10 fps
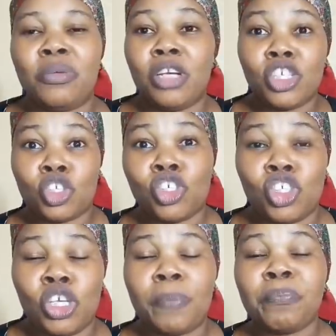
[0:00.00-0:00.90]
a
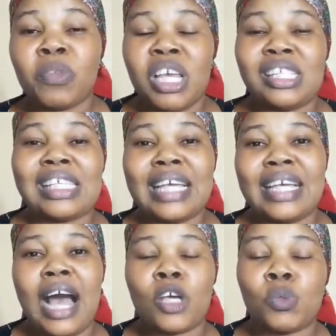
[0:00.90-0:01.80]
relationship inside
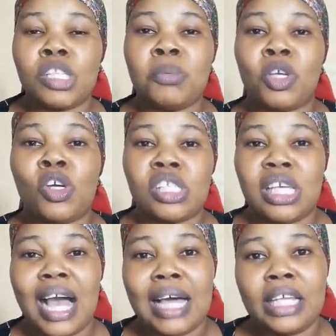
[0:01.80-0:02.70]
the house, was it because he
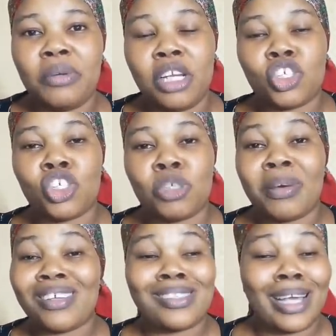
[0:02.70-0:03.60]
had a relationship
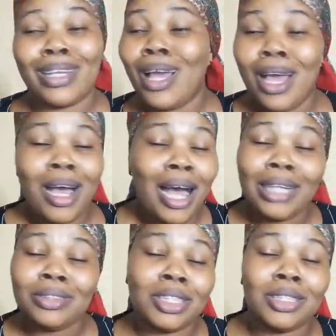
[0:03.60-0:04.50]
outside?
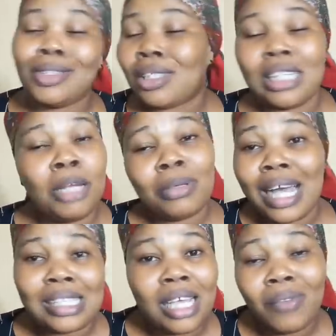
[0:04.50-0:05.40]
And Tricky T just tell
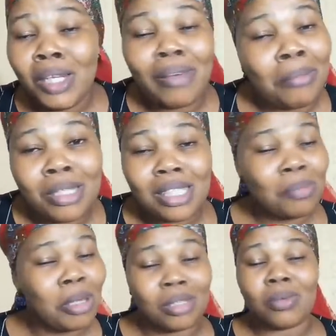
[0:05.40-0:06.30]
Ebuka, say, even if I've been
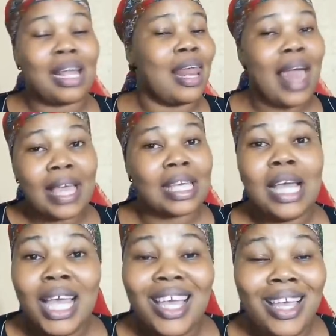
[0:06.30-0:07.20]
CPS when I like
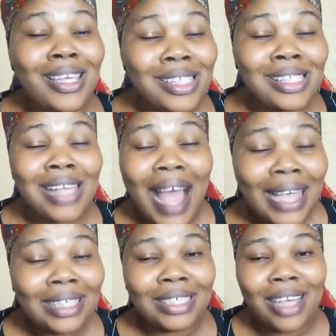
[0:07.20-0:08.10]

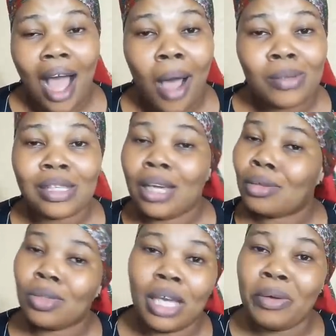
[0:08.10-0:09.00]
inside the house, I'm
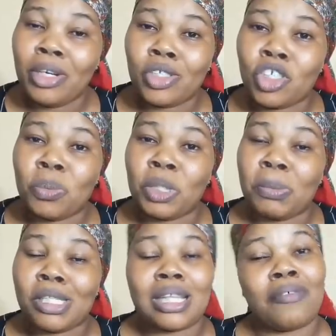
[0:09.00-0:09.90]
not gonna get a relationship with the
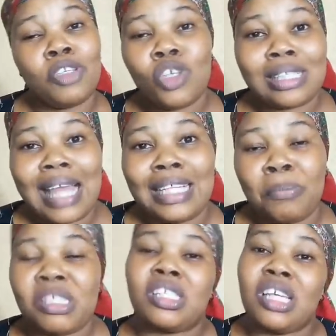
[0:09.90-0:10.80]
person. I feel just like the
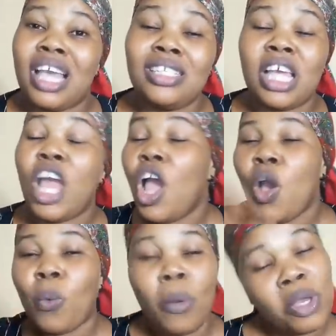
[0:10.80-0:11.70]
person in the end there.
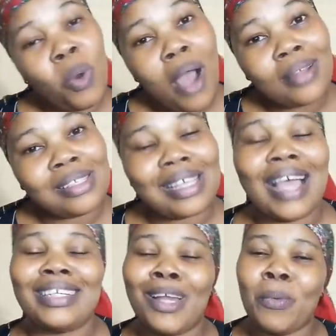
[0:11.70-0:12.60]
When we go
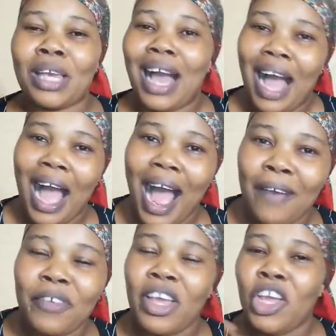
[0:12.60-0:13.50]
outside, then we can
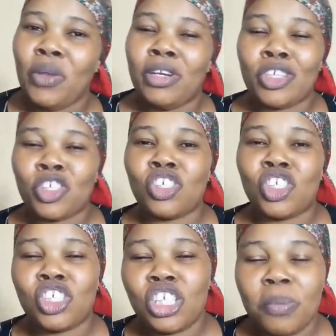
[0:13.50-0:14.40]
have a
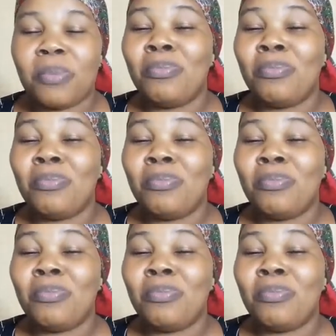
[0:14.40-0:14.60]
relationship,